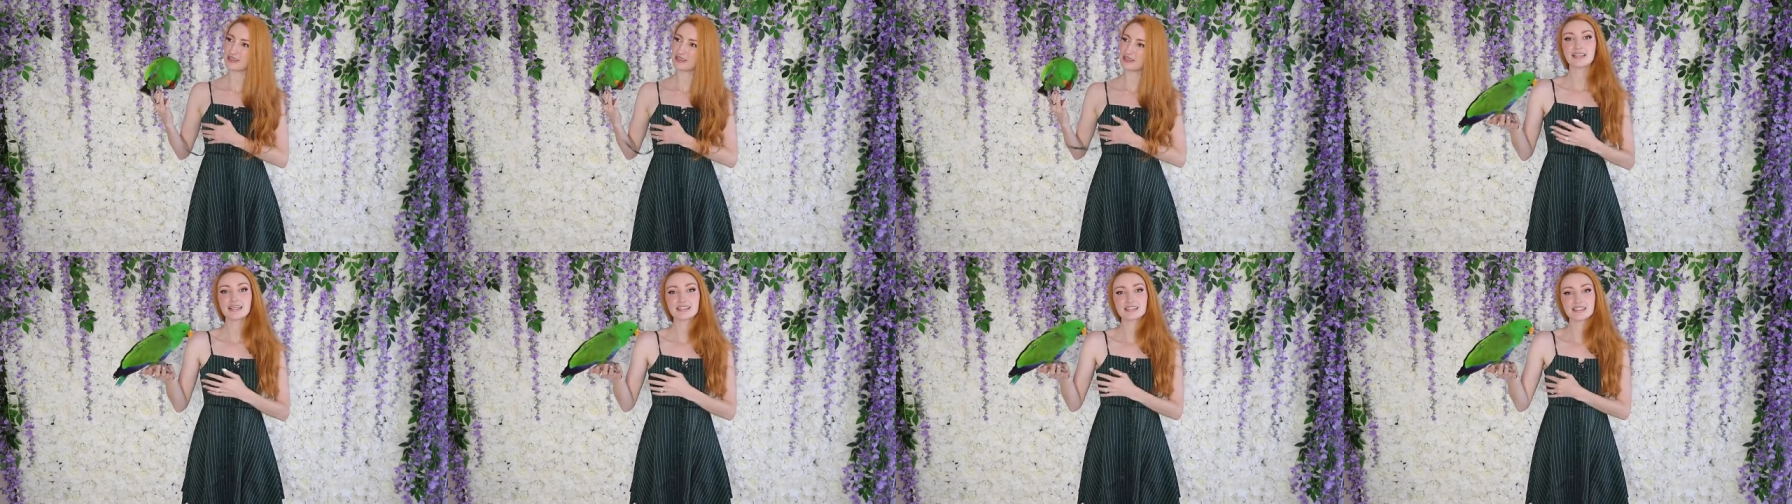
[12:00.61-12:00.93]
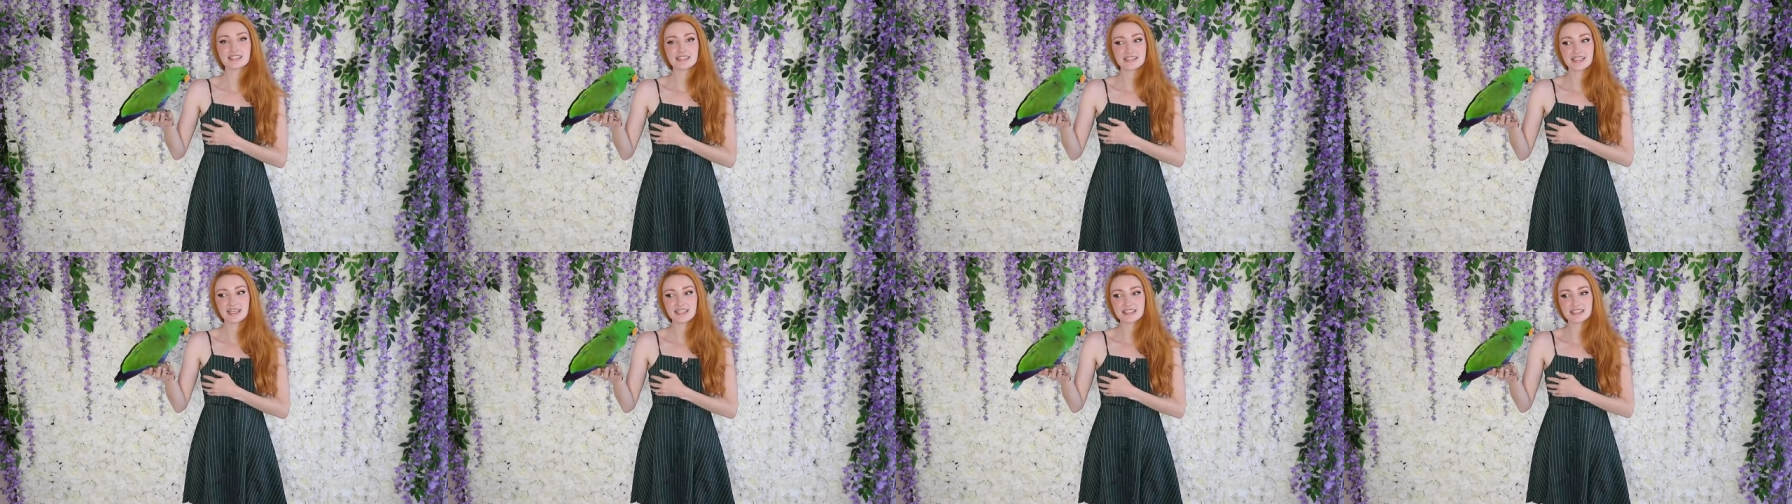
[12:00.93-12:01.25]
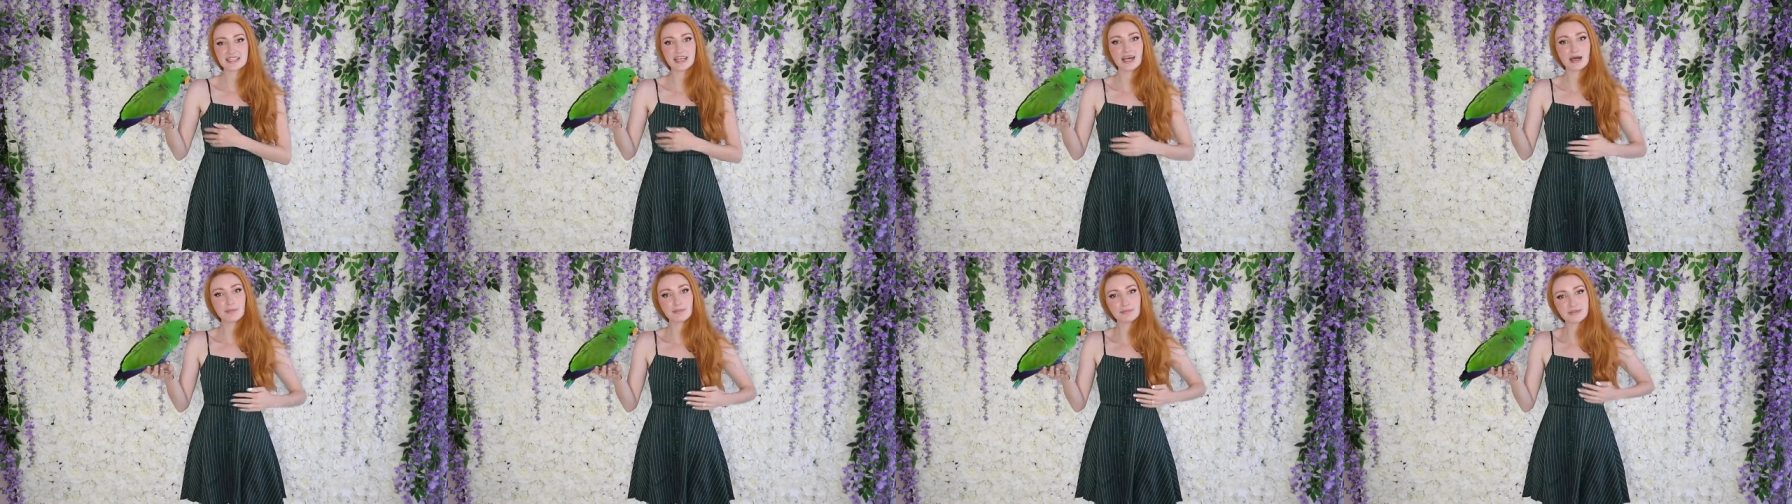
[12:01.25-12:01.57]
Yes, this has
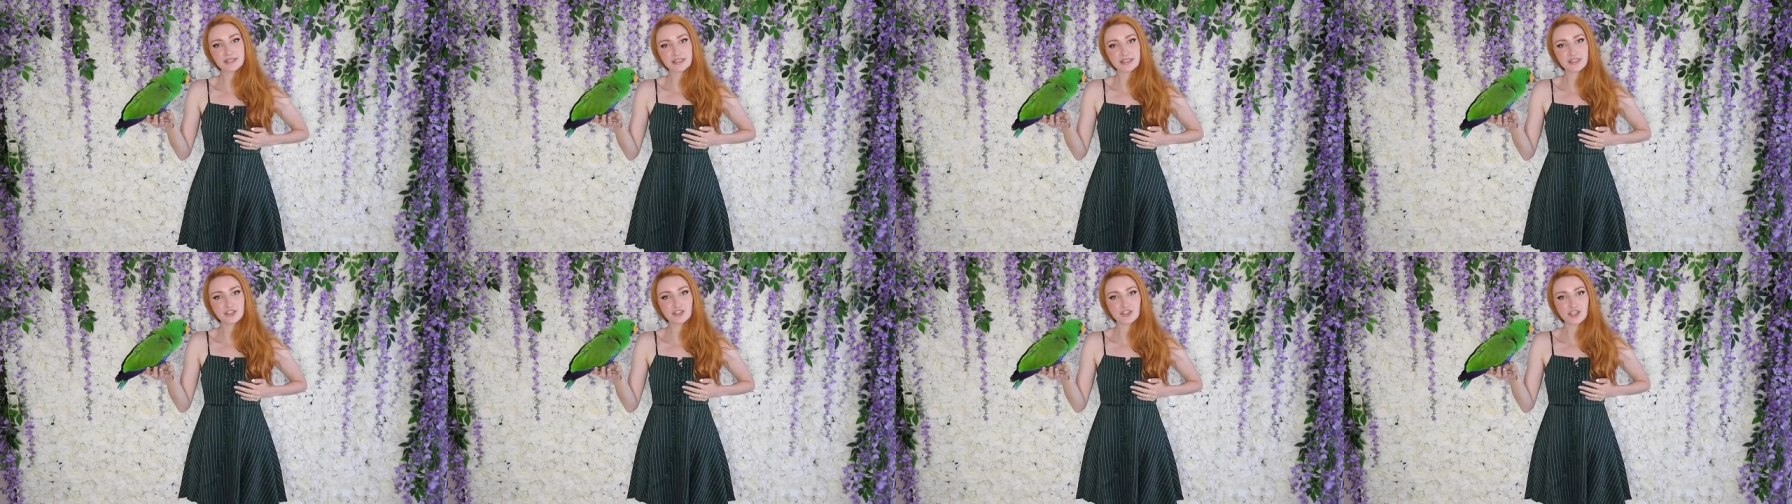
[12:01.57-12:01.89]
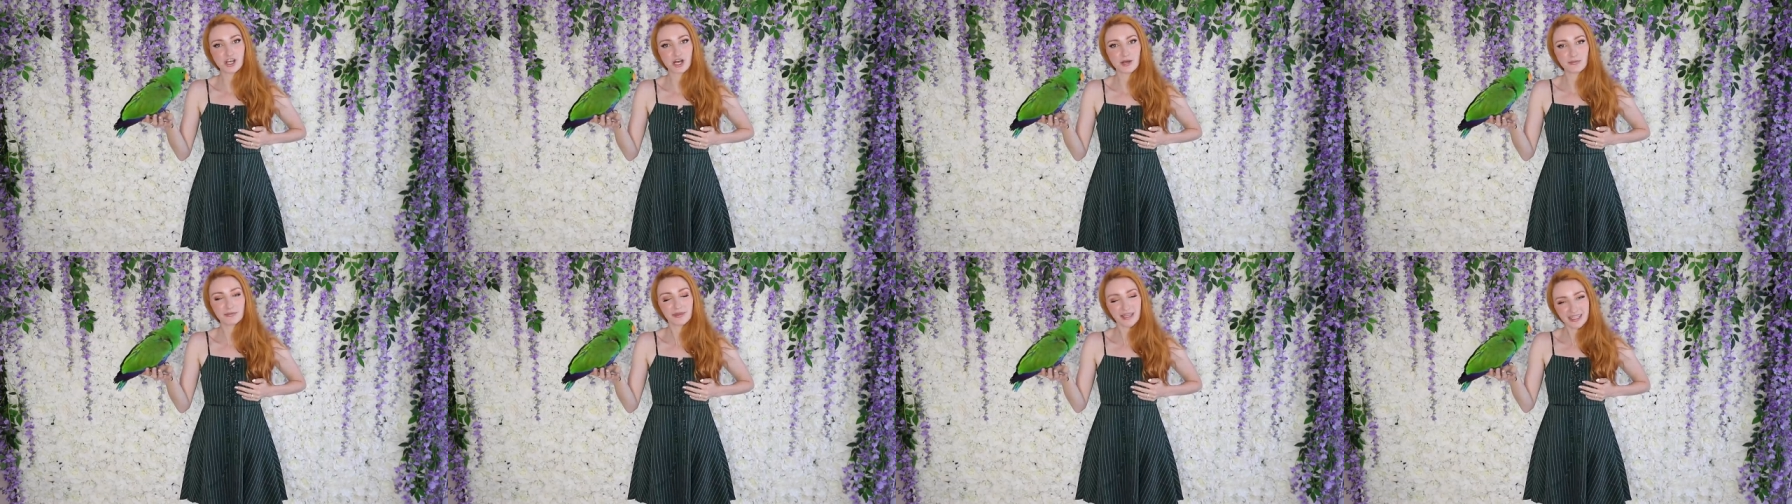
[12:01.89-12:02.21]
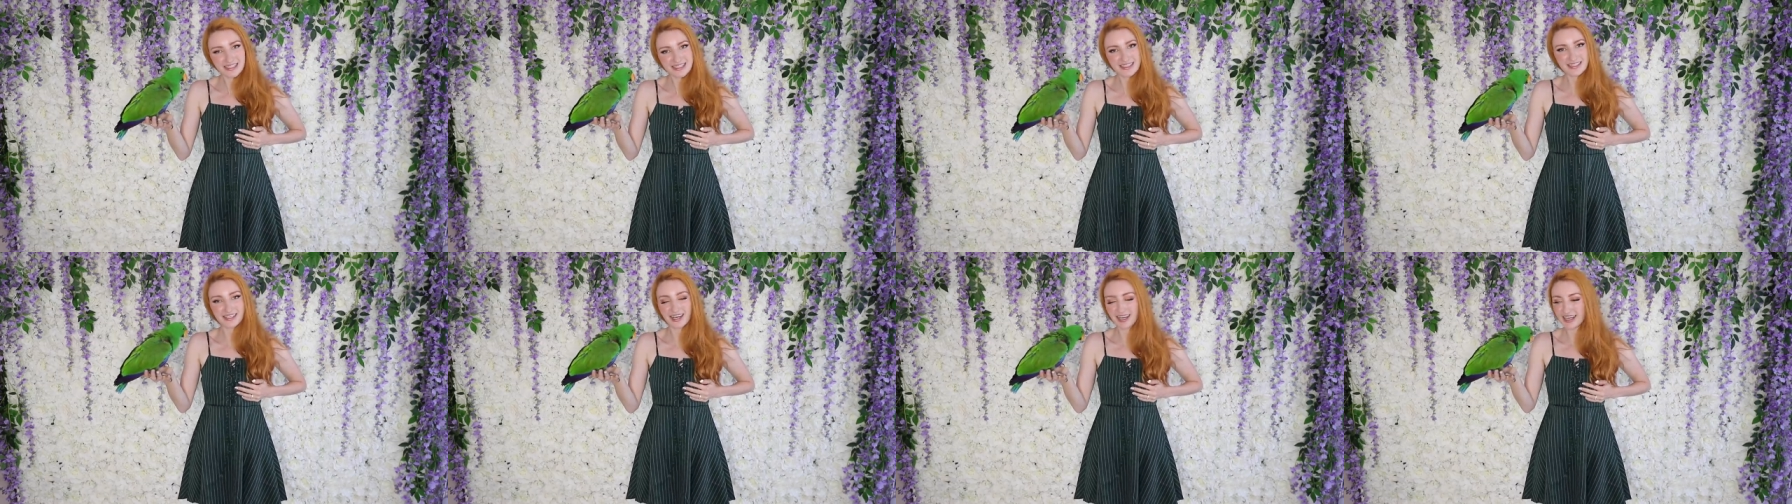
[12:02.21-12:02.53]
cups in the top.
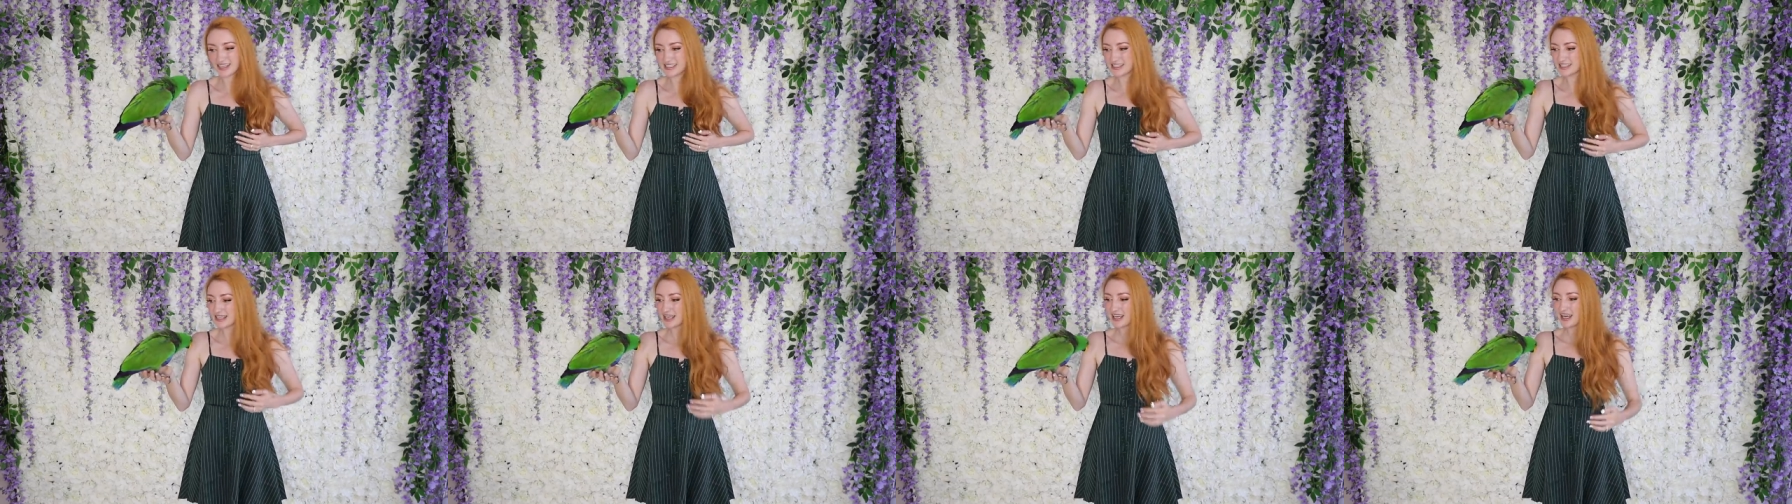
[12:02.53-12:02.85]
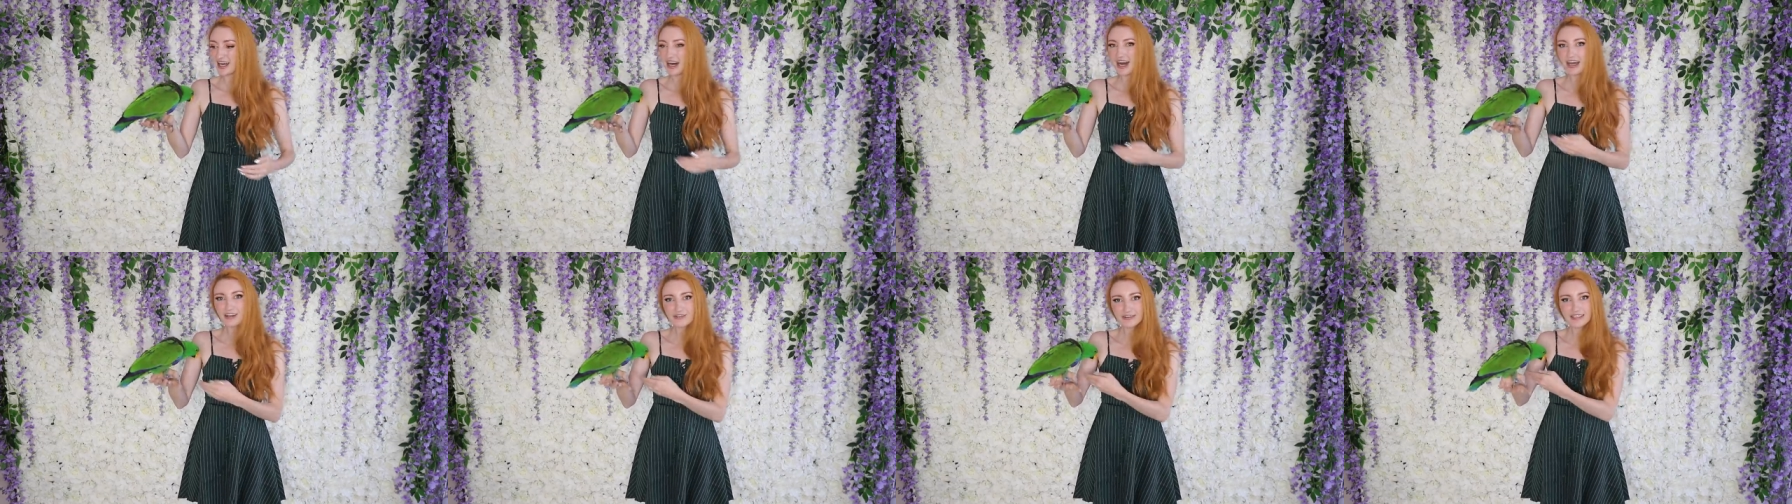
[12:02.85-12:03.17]
That's nice. I